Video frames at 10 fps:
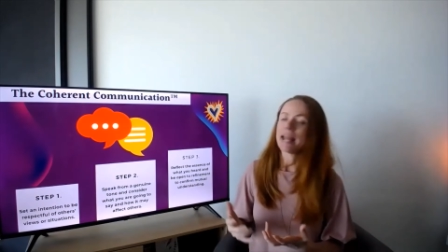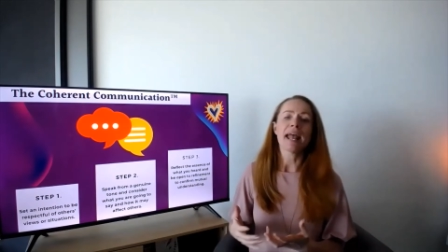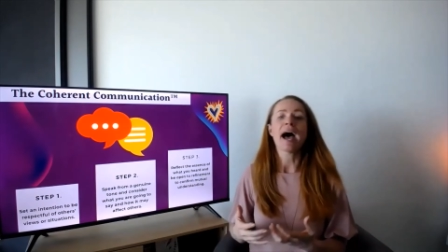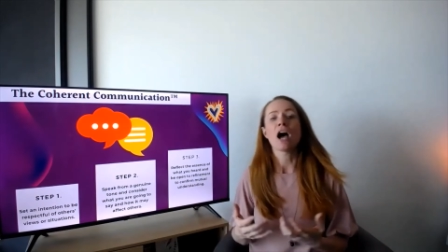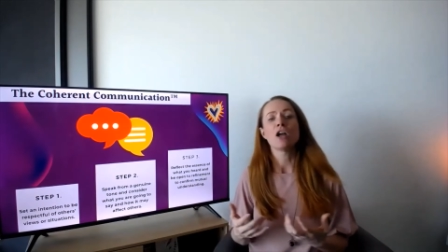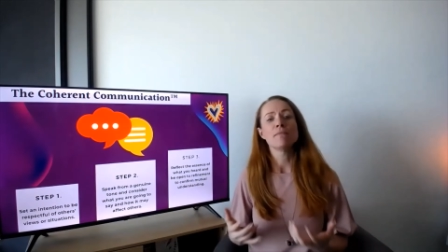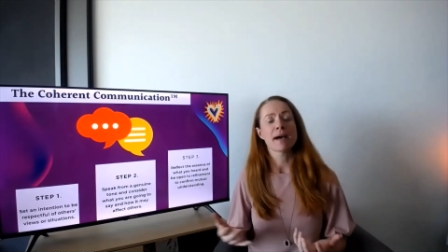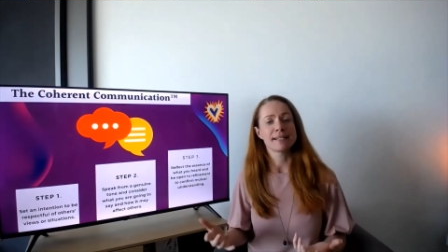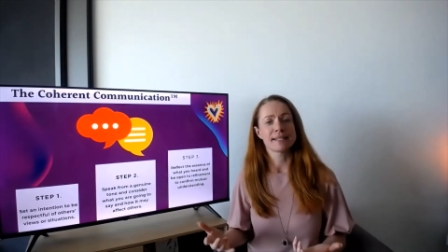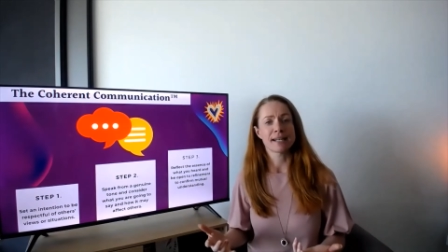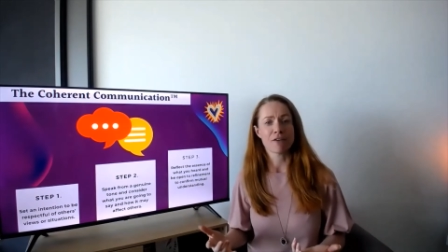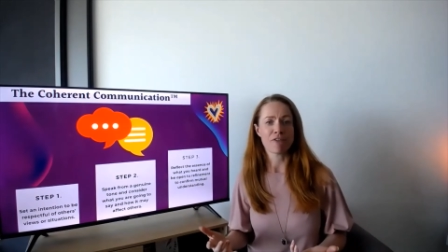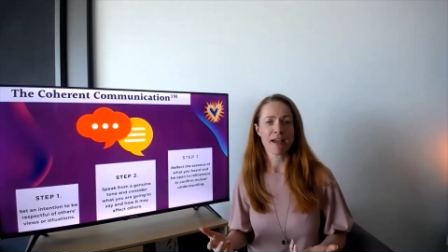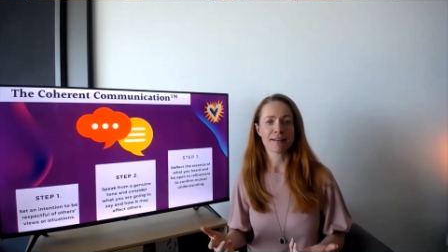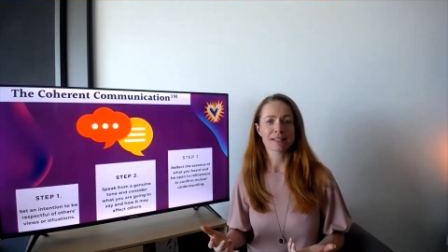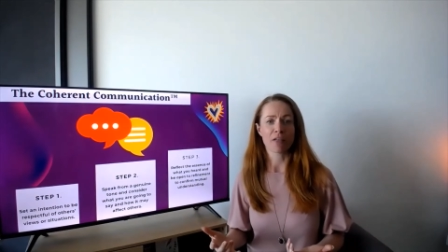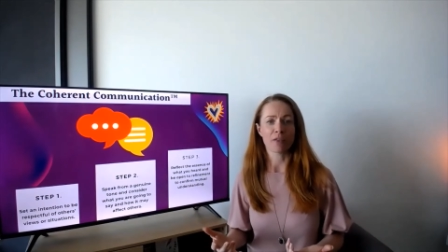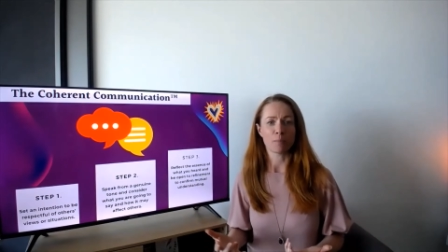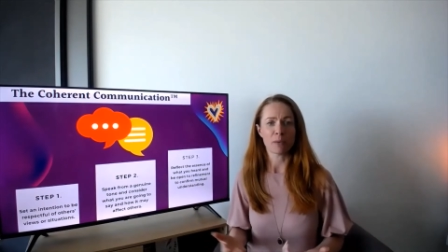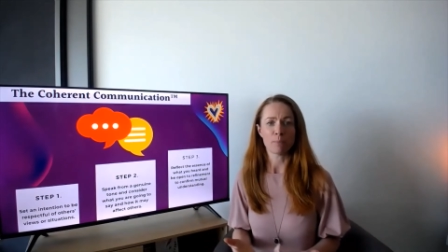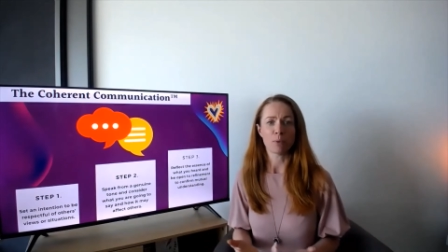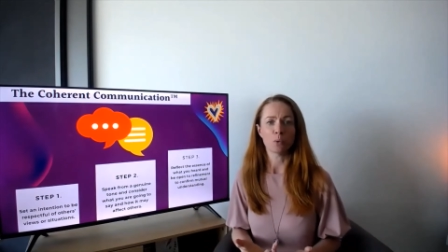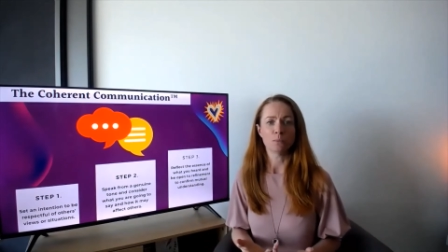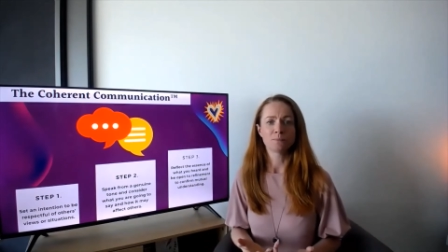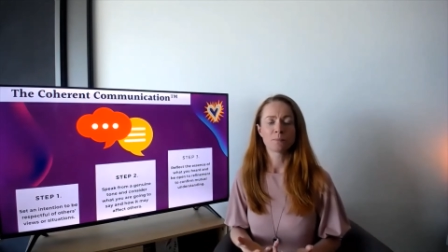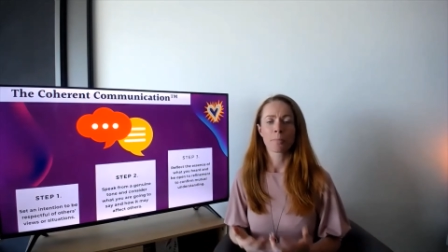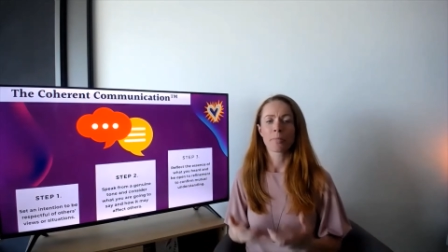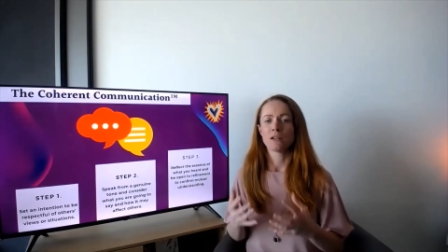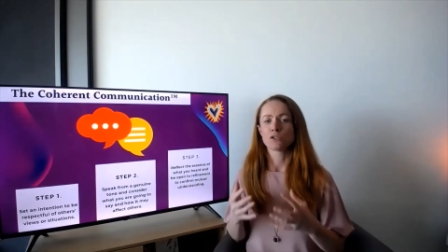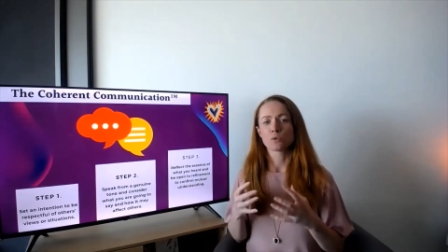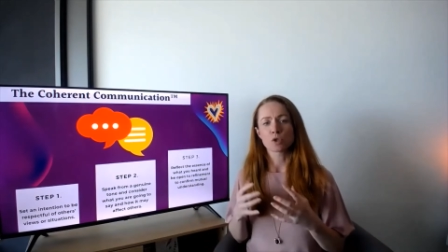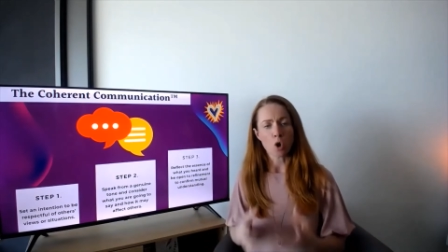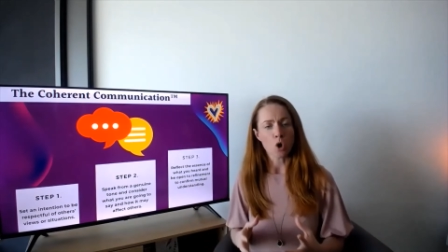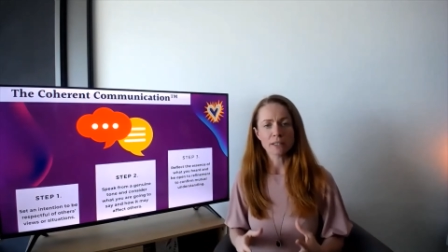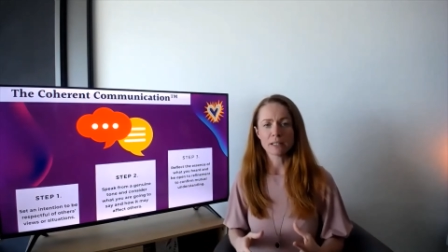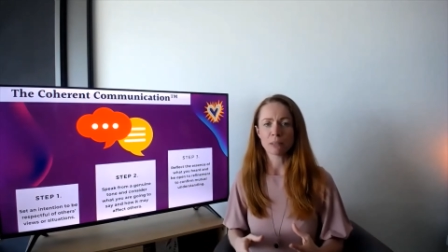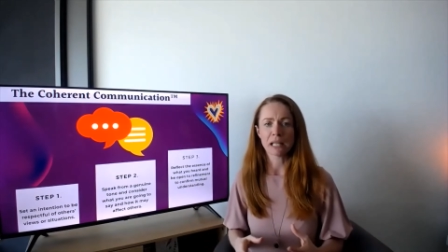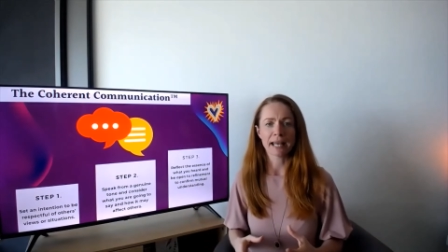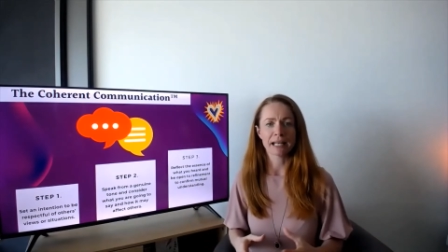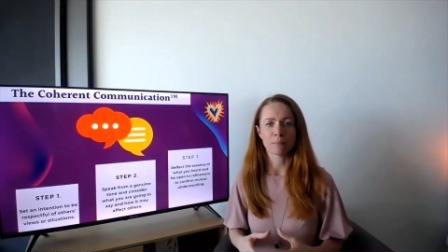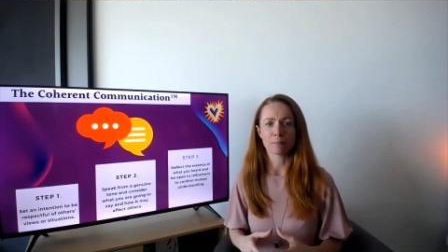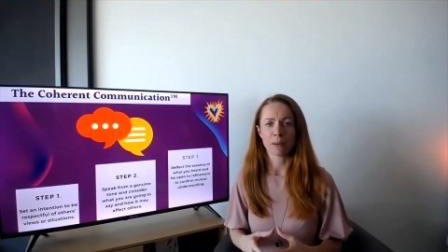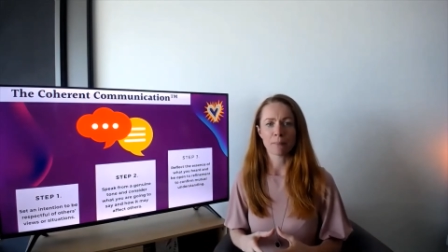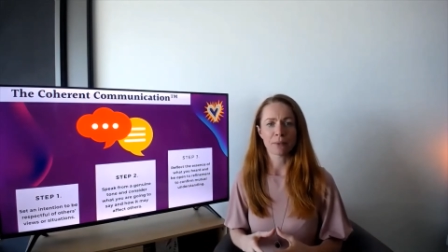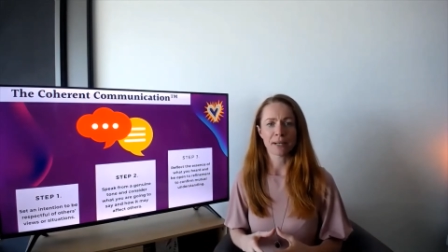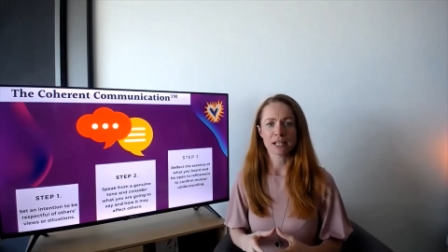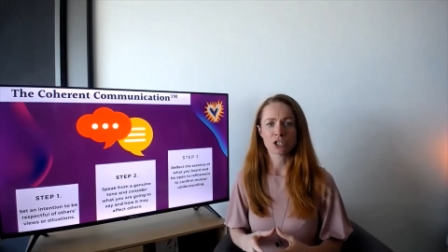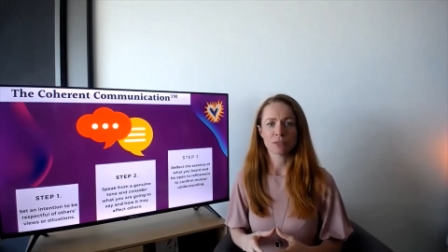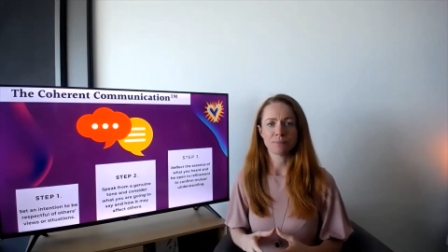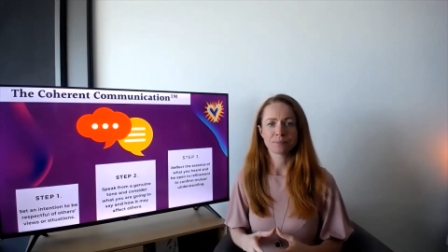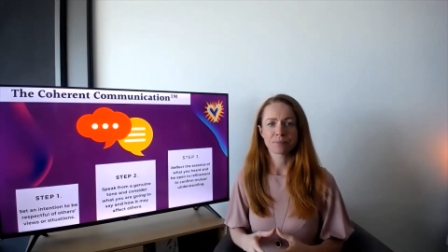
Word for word: and how might it affect other people? So it's all in the planning and preparation.